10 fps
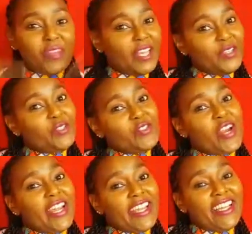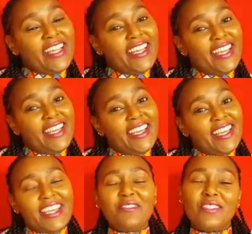Can you try?
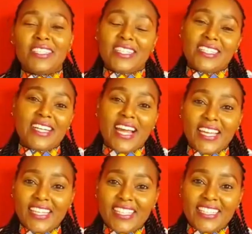Give it a try.